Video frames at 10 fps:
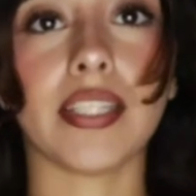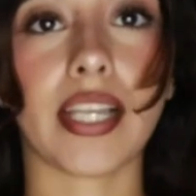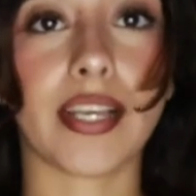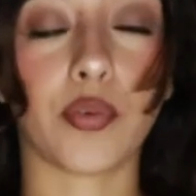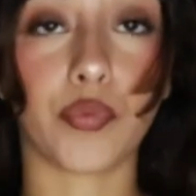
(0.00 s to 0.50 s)
it
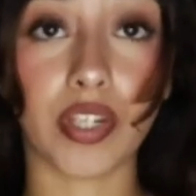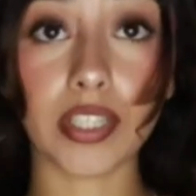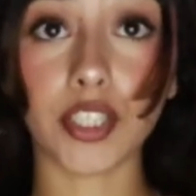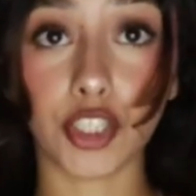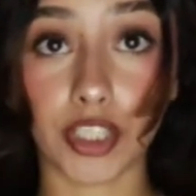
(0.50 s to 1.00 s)
like
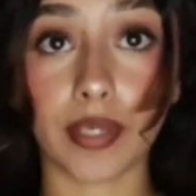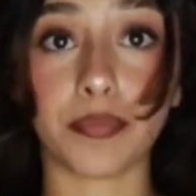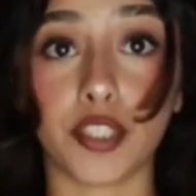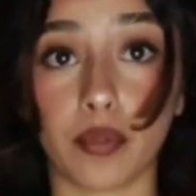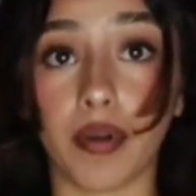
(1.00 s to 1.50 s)
really
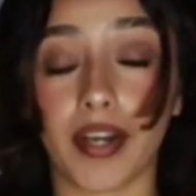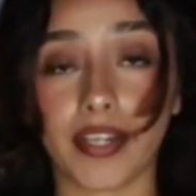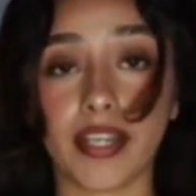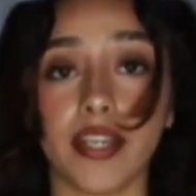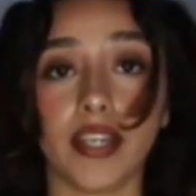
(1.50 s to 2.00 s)
shapes your
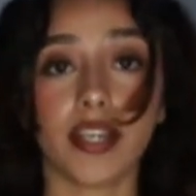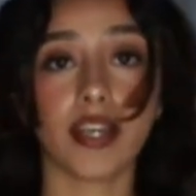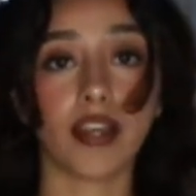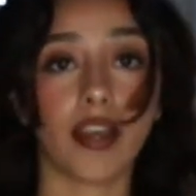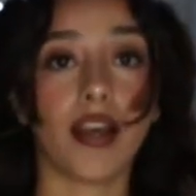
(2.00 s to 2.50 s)
body.
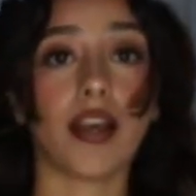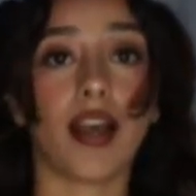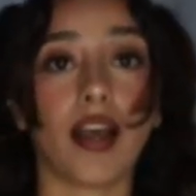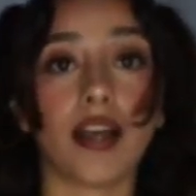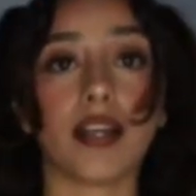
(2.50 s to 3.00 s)

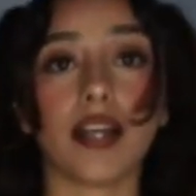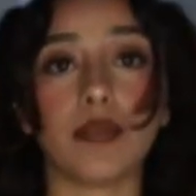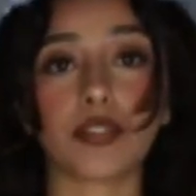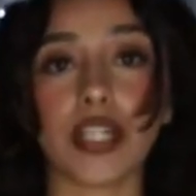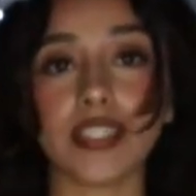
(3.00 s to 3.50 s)

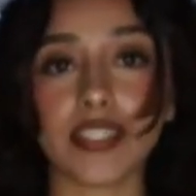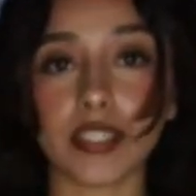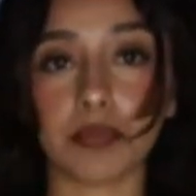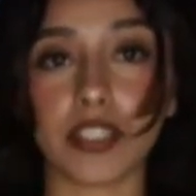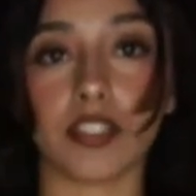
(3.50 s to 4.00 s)
I'm trying to
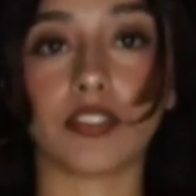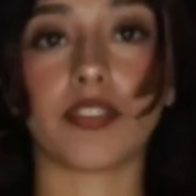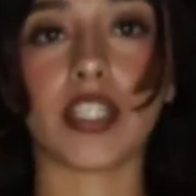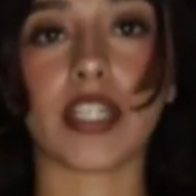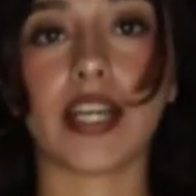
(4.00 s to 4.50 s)
tippy toes
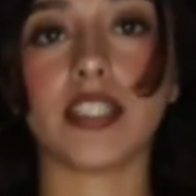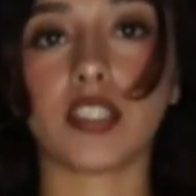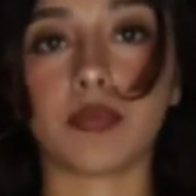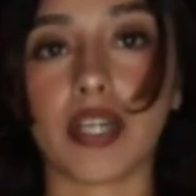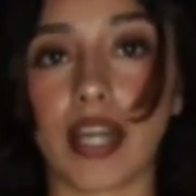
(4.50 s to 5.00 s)
for you guys,
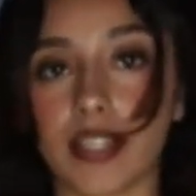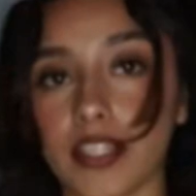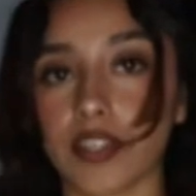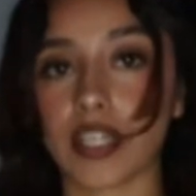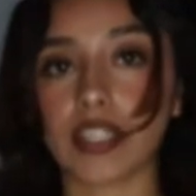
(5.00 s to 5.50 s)
but I
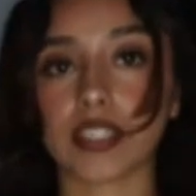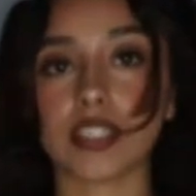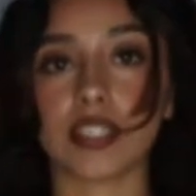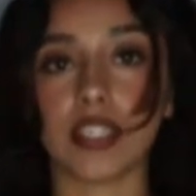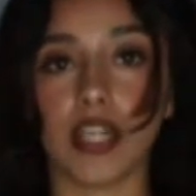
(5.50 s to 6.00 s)
think you guys
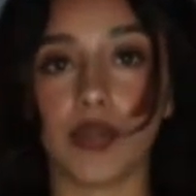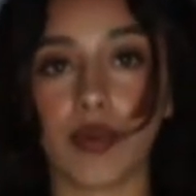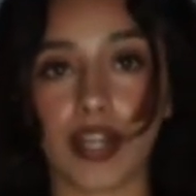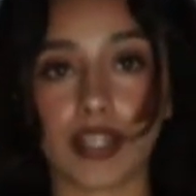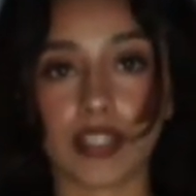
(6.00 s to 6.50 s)
can see it,
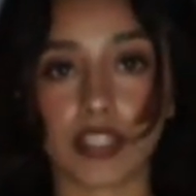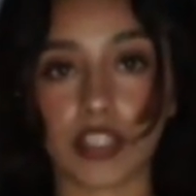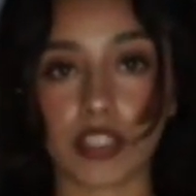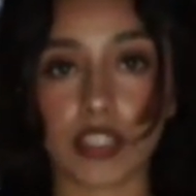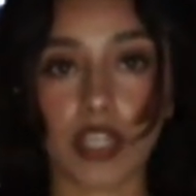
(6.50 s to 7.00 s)
right? Like
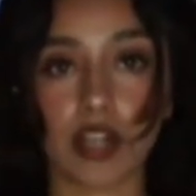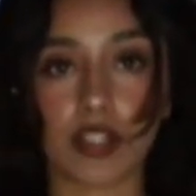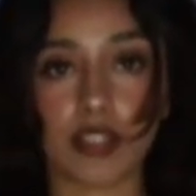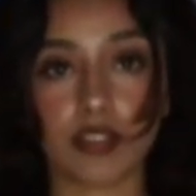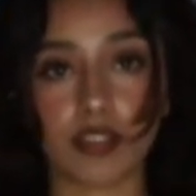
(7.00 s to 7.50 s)
you see how
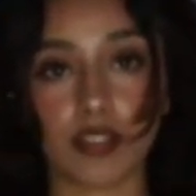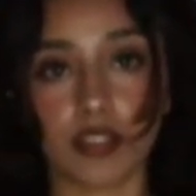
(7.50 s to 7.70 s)
it